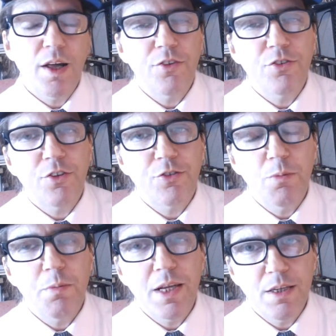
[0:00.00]
There's also
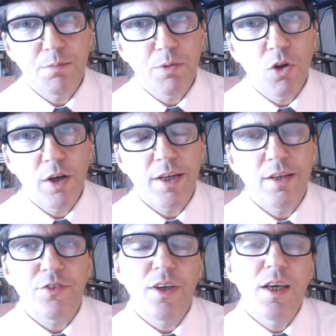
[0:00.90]
many
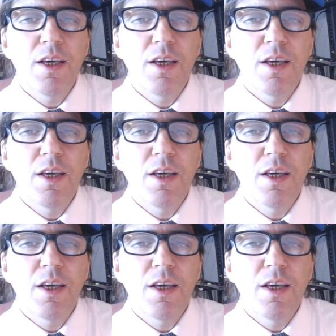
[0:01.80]
employees